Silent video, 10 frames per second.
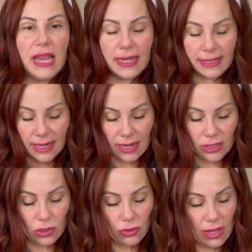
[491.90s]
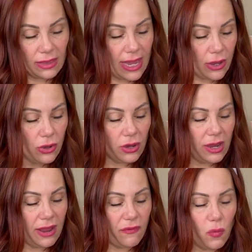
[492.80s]
did it so that they could,
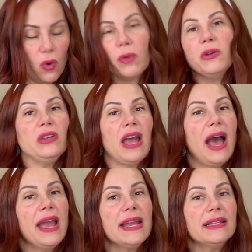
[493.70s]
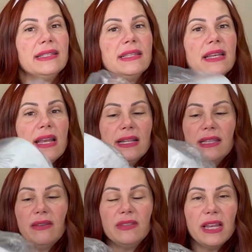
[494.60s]
if a warmer dies,
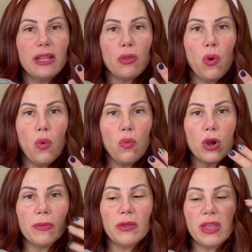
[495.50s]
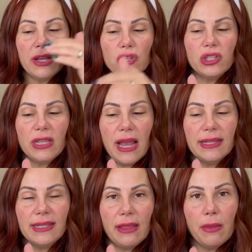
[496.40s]
instead of sending the whole warmer, they can just
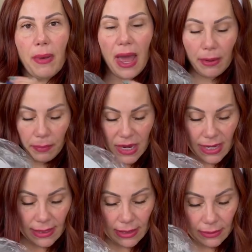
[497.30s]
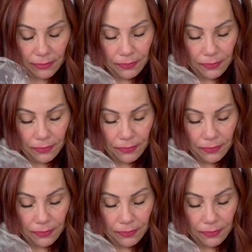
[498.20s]
send the bottom piece.